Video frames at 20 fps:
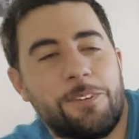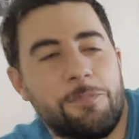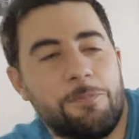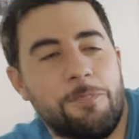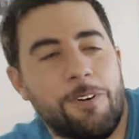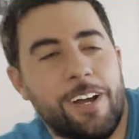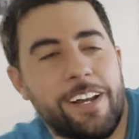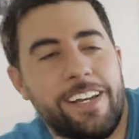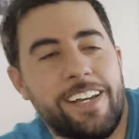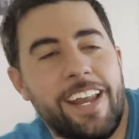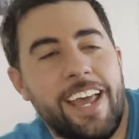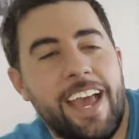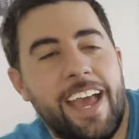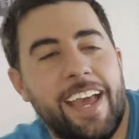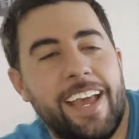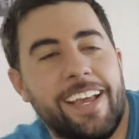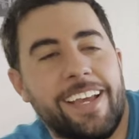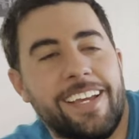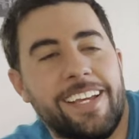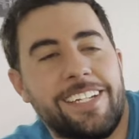one
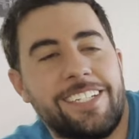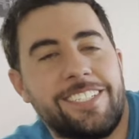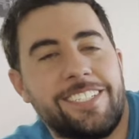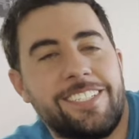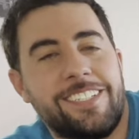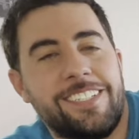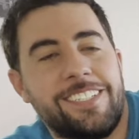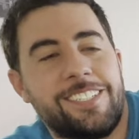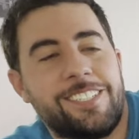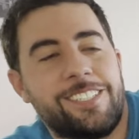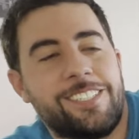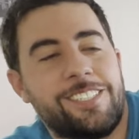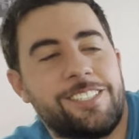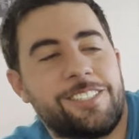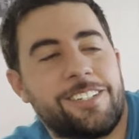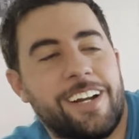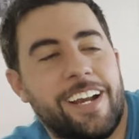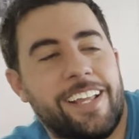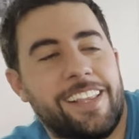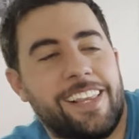day at
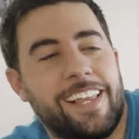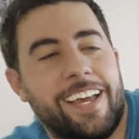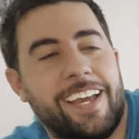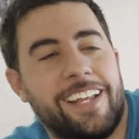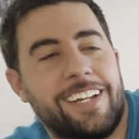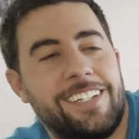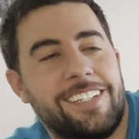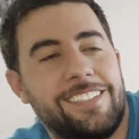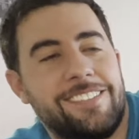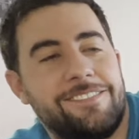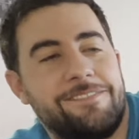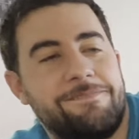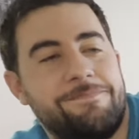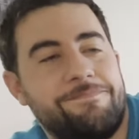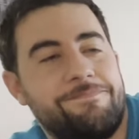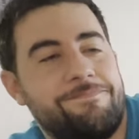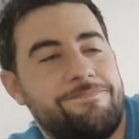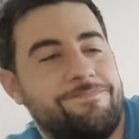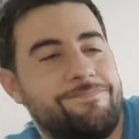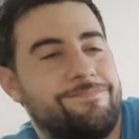Trainland.
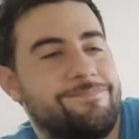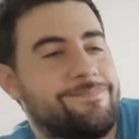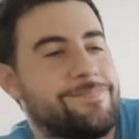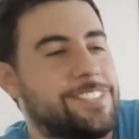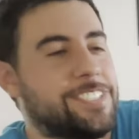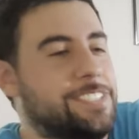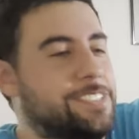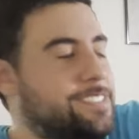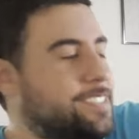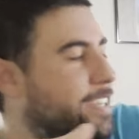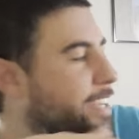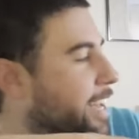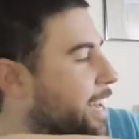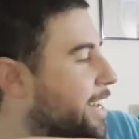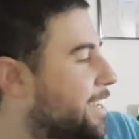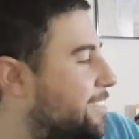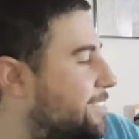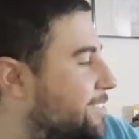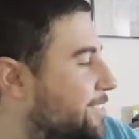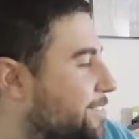So,
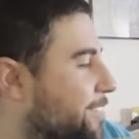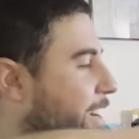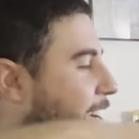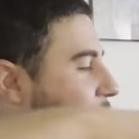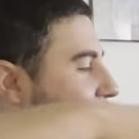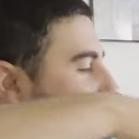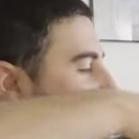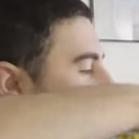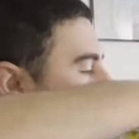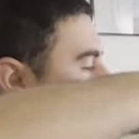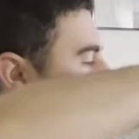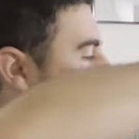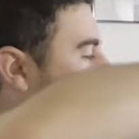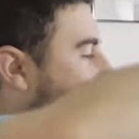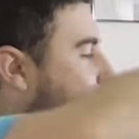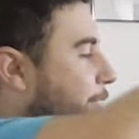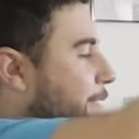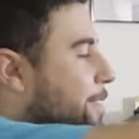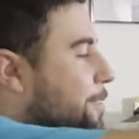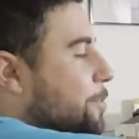yeah, very happy
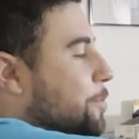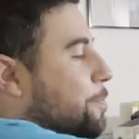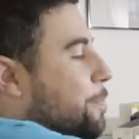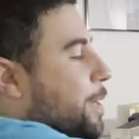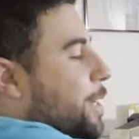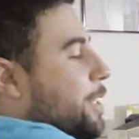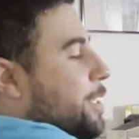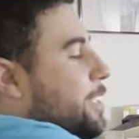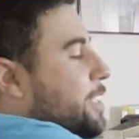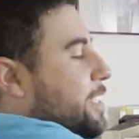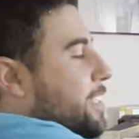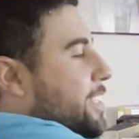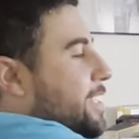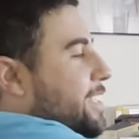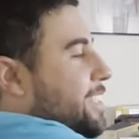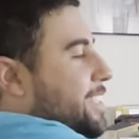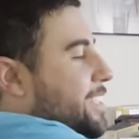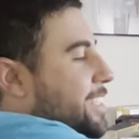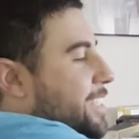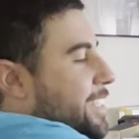with those
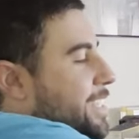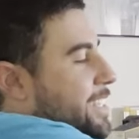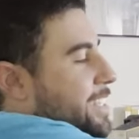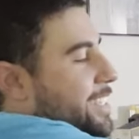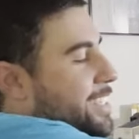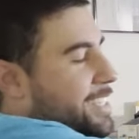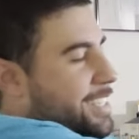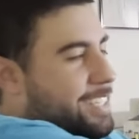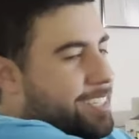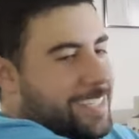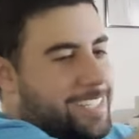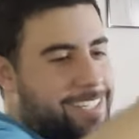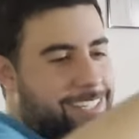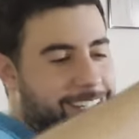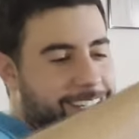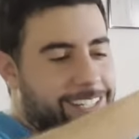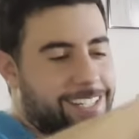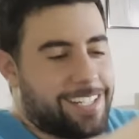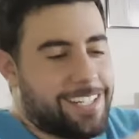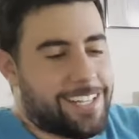purchases.
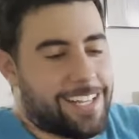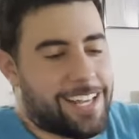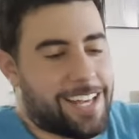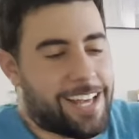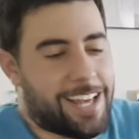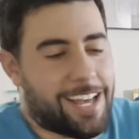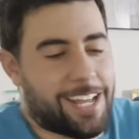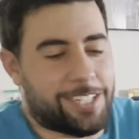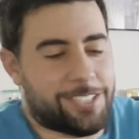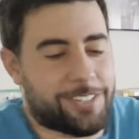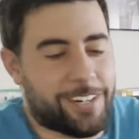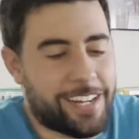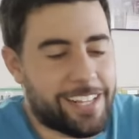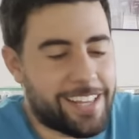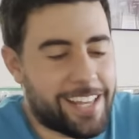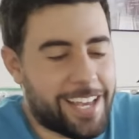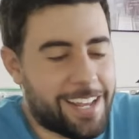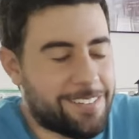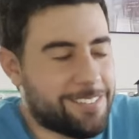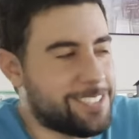Uh,
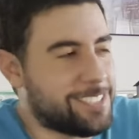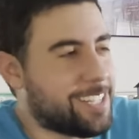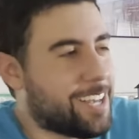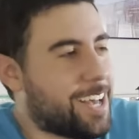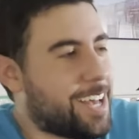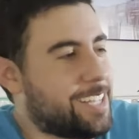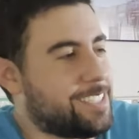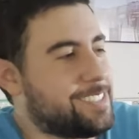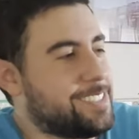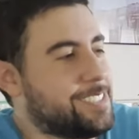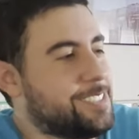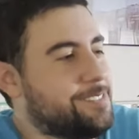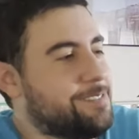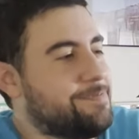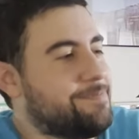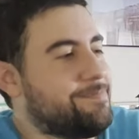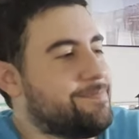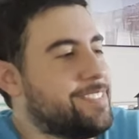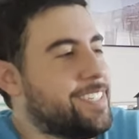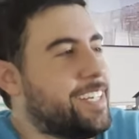Trainland was
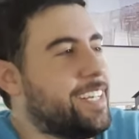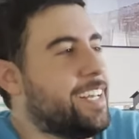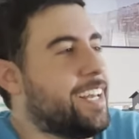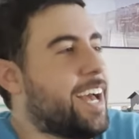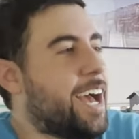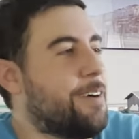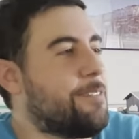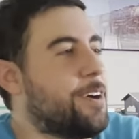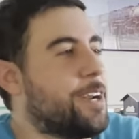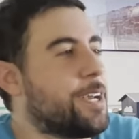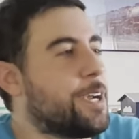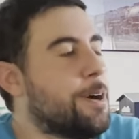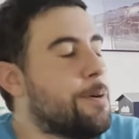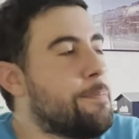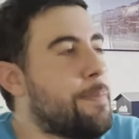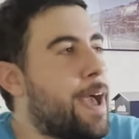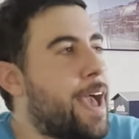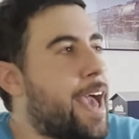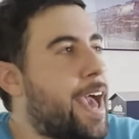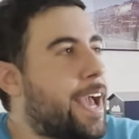awesome. I want to go
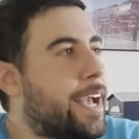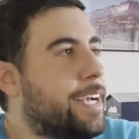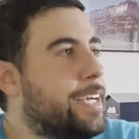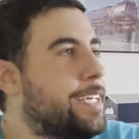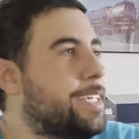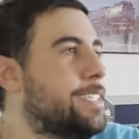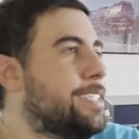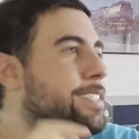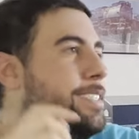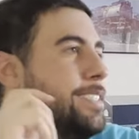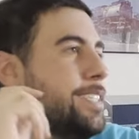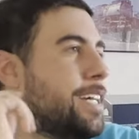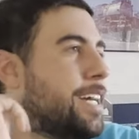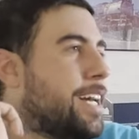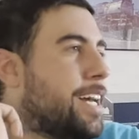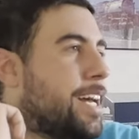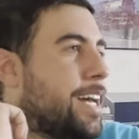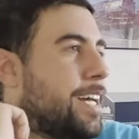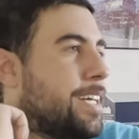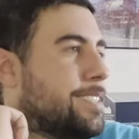back
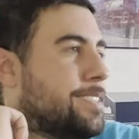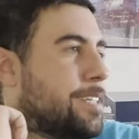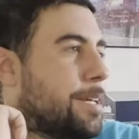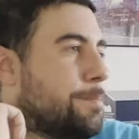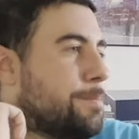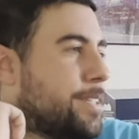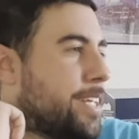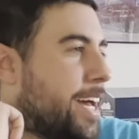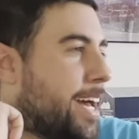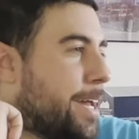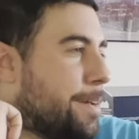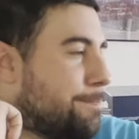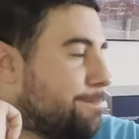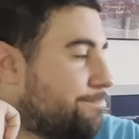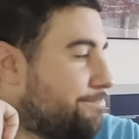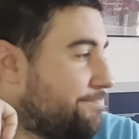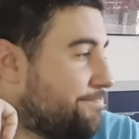uh, sometime.